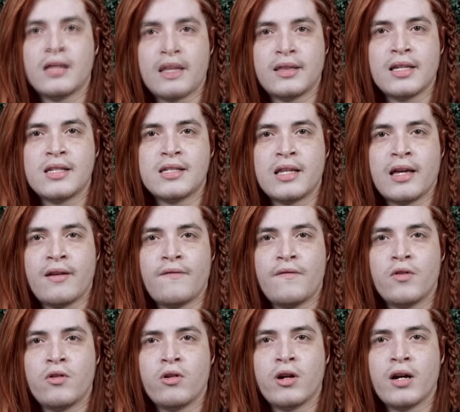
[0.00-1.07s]
that they stand
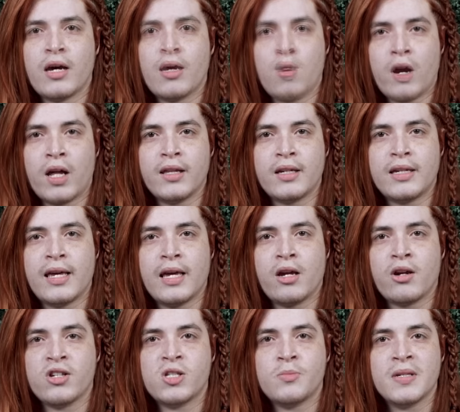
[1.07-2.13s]
for. Quality
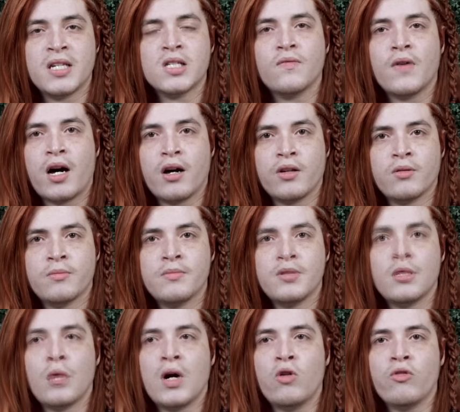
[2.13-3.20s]
hair speaks
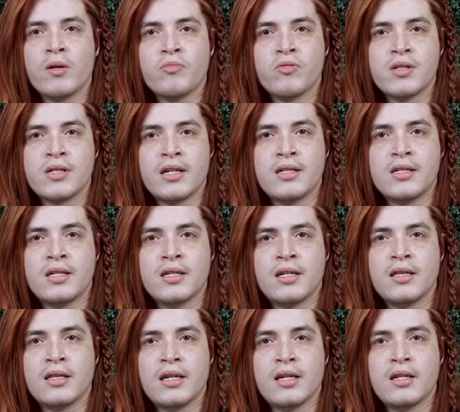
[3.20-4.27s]
volumes, well represented
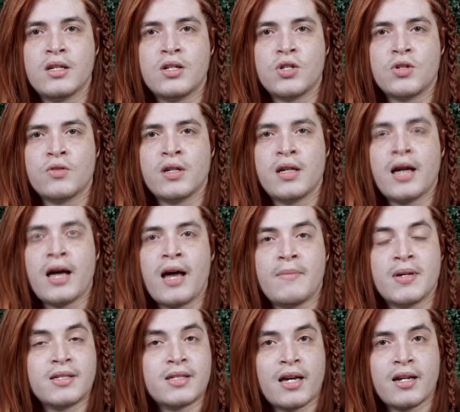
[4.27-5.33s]
in the industry.
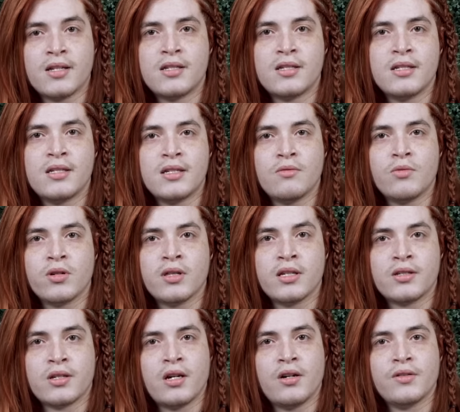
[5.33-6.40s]
I'm excited to see where
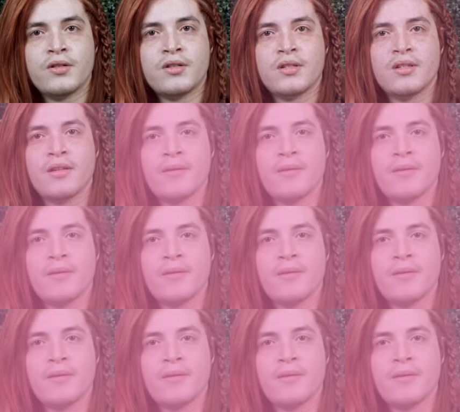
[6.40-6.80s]
this goes.